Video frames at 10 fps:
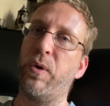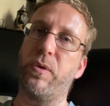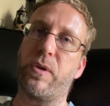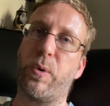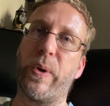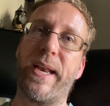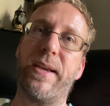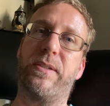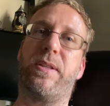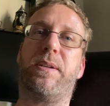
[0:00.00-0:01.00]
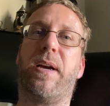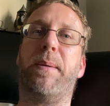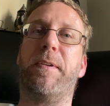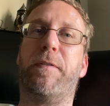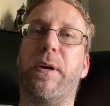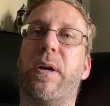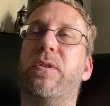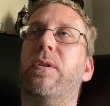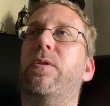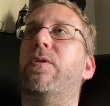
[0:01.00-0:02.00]
So when is the time to figure out
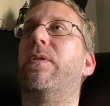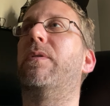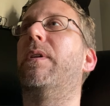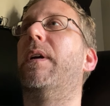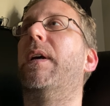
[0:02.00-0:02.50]
solutions?